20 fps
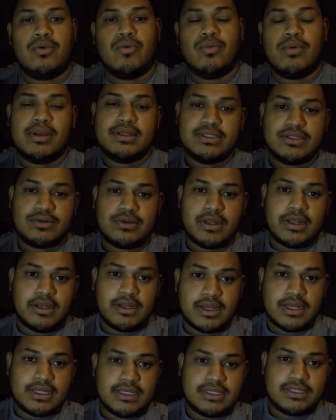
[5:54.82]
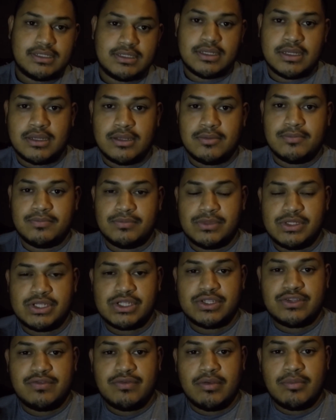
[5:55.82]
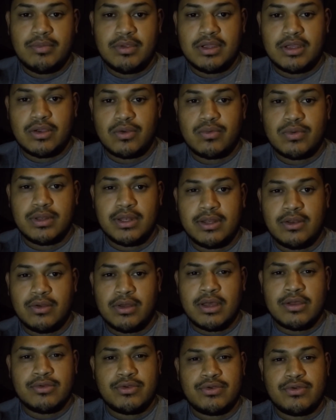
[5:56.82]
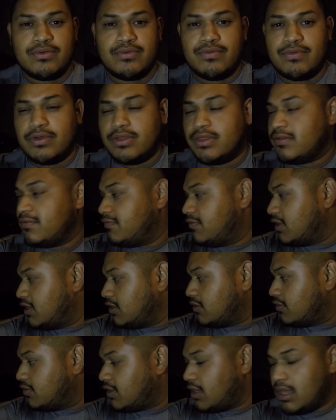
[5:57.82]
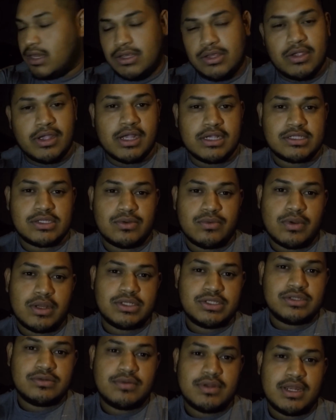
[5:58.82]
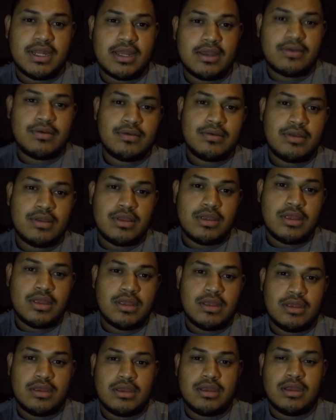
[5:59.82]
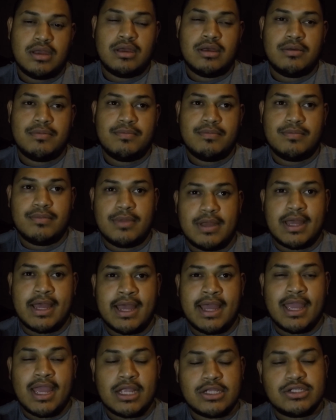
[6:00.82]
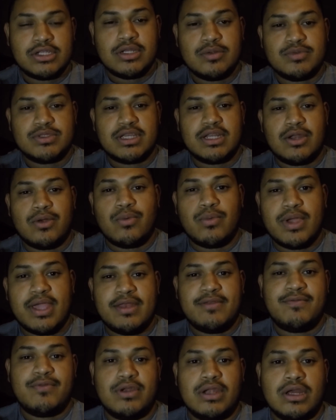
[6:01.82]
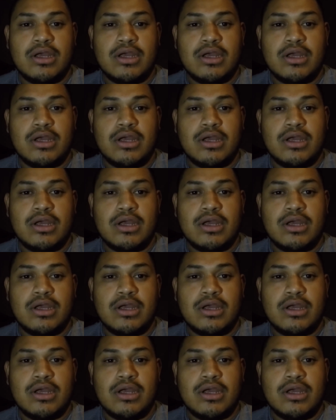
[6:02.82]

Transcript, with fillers: what is going on guys um, just filming a quick little outro for the video that you guys are watching right now um, I actually was gonna wait for